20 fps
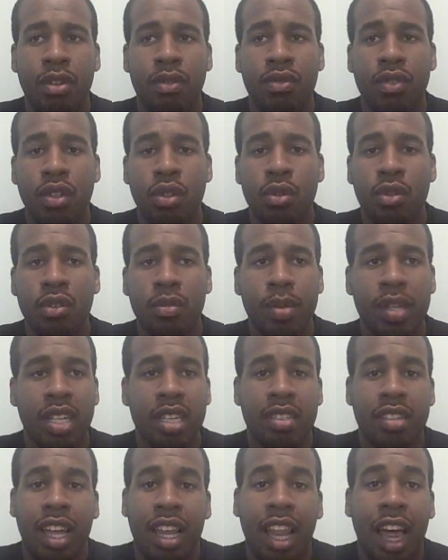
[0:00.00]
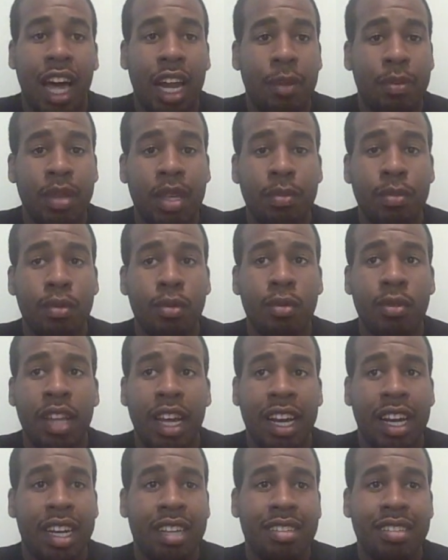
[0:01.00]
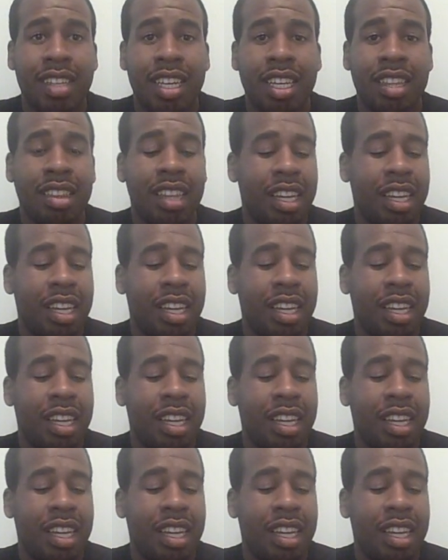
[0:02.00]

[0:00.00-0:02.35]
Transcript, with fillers: your views because a lot of people, like I say,